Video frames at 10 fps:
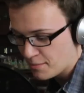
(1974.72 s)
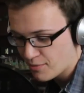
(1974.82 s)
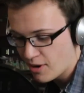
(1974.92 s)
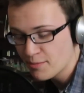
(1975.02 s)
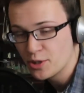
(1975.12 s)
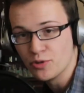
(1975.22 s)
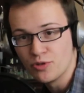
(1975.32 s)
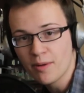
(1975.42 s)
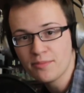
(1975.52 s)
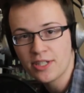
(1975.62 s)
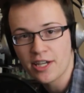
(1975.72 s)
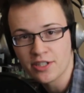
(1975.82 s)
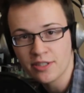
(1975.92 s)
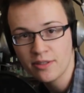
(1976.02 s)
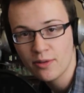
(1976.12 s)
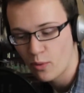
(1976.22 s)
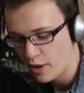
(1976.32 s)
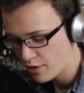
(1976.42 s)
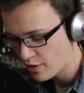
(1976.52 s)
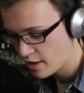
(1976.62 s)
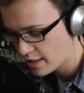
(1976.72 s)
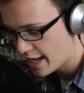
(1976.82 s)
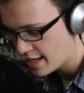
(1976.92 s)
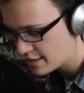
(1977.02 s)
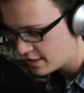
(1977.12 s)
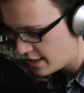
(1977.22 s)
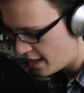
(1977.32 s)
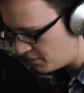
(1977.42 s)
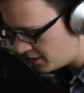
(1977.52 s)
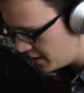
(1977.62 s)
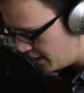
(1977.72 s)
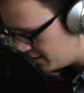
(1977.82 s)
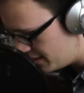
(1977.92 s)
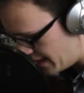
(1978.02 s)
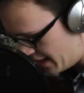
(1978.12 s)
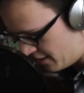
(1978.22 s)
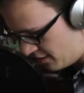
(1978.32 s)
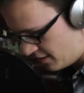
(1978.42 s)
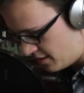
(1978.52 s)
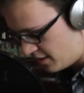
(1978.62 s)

impromptu drum session with Cassie, Emily, and Dan.